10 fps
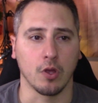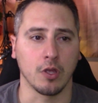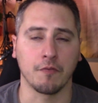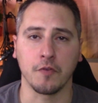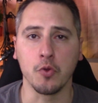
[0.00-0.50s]

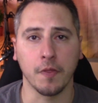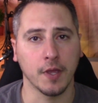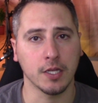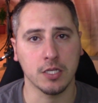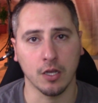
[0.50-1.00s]
if you
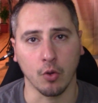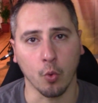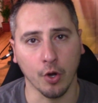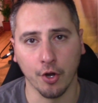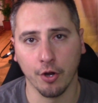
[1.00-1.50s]
think it's going to
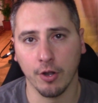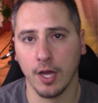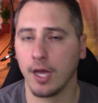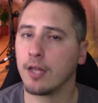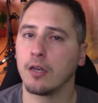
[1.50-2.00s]
work or
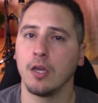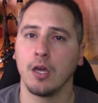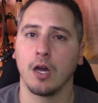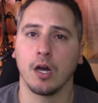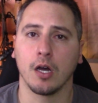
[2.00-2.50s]
not,
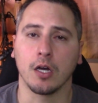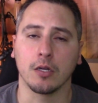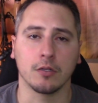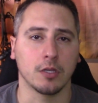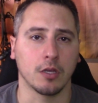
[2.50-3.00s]

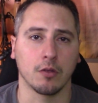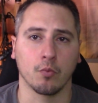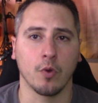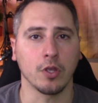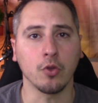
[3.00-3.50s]

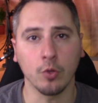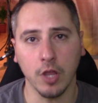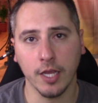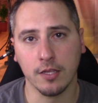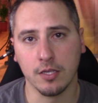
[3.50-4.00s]
what you'd
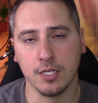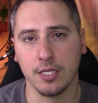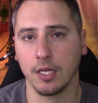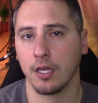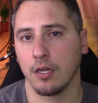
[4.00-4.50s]
like to
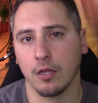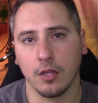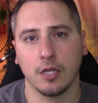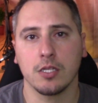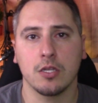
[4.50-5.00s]
see.
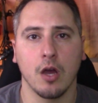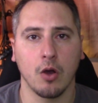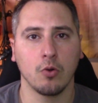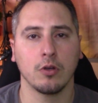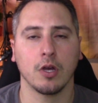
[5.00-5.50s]
Let us
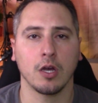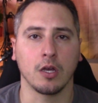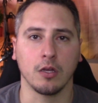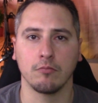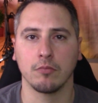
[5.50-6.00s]
know,
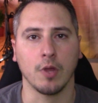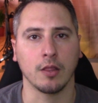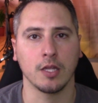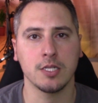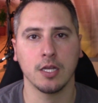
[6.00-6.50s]

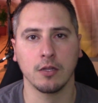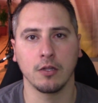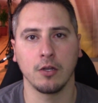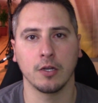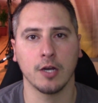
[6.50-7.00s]
and let's get a
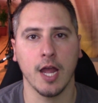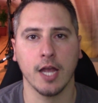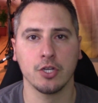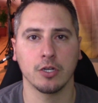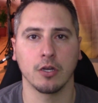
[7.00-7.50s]
little
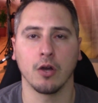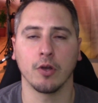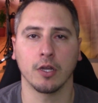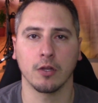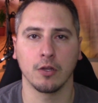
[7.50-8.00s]
interaction
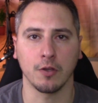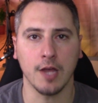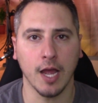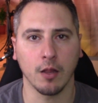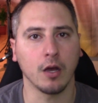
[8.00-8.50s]
going and a little
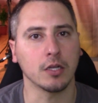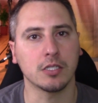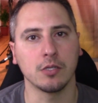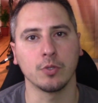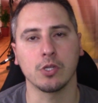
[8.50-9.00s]
dialogue,
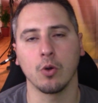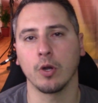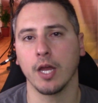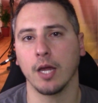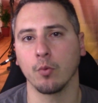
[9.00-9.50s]
see what's
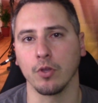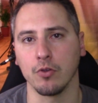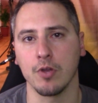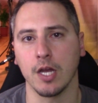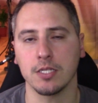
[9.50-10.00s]
going on, what
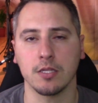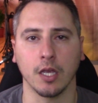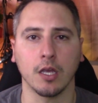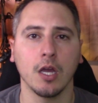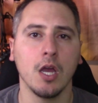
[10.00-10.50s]
you guys
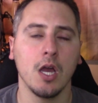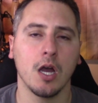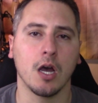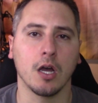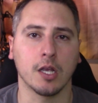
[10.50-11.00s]
think,
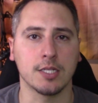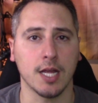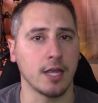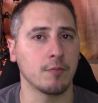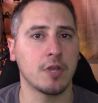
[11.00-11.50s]
because
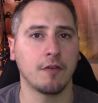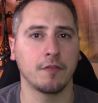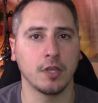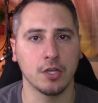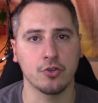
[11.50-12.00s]
I am
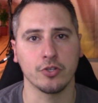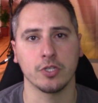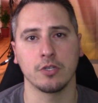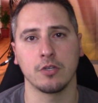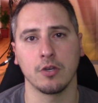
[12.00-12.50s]
definitely
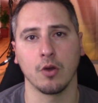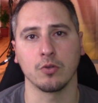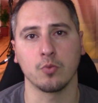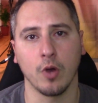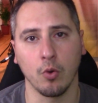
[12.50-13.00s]
interested to know
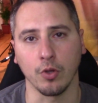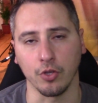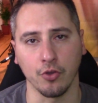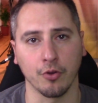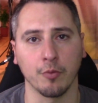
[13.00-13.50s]
as well what
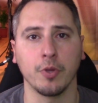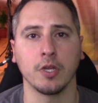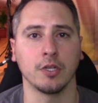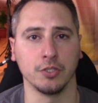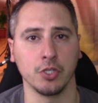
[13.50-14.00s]
your
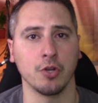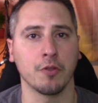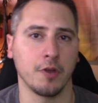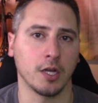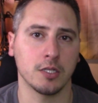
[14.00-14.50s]
opinions and your
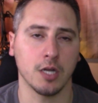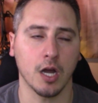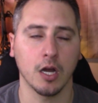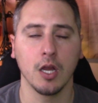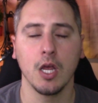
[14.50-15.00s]
thoughts are.